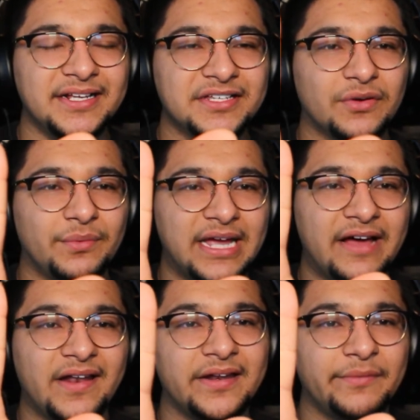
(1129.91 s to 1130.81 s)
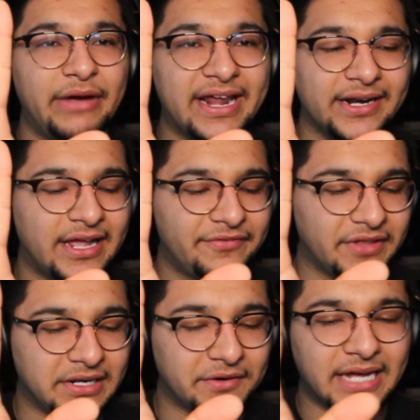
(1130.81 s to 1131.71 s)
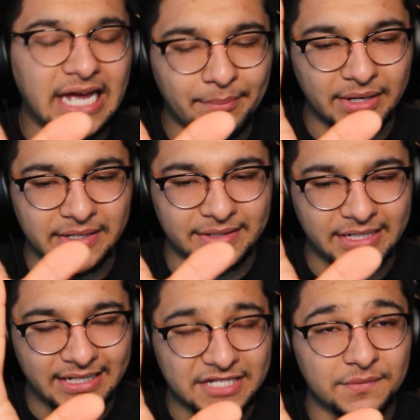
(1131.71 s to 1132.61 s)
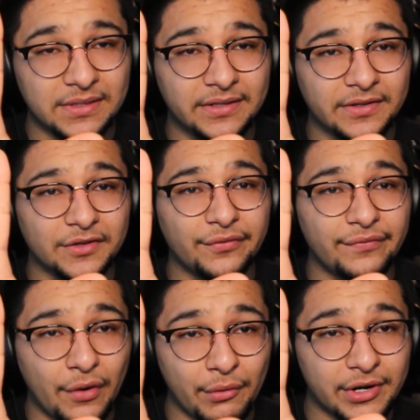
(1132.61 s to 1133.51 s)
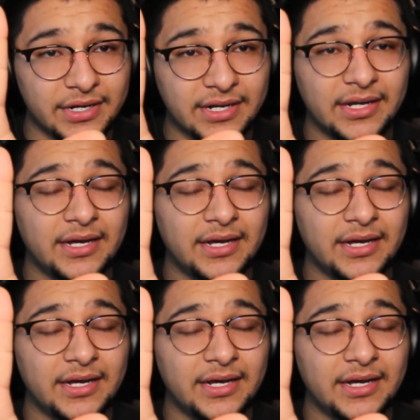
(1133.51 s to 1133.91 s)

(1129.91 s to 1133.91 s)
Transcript: So we had left a little gap right here, and then that's when the forward